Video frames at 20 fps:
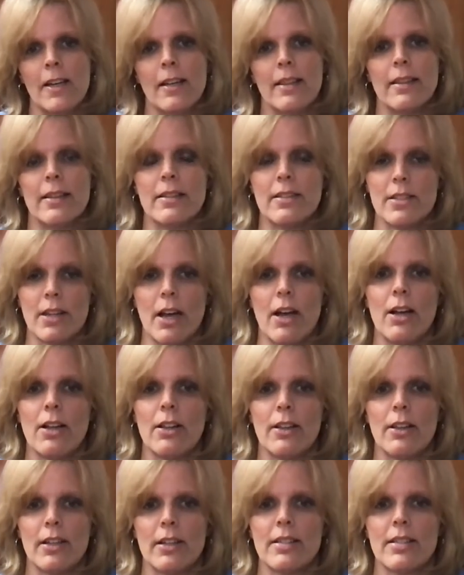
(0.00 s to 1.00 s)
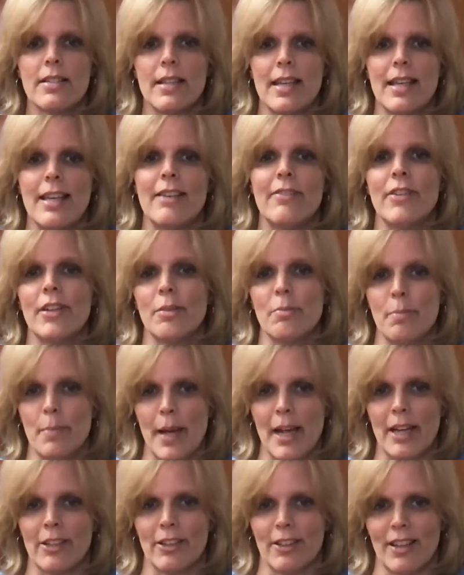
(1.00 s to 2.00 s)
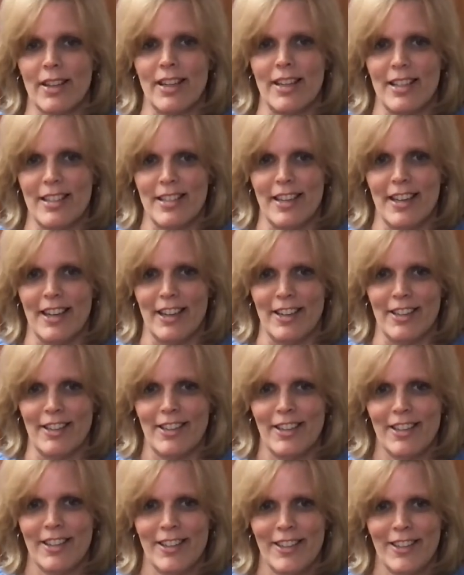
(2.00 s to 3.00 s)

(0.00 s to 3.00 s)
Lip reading: the doll looks even better than it did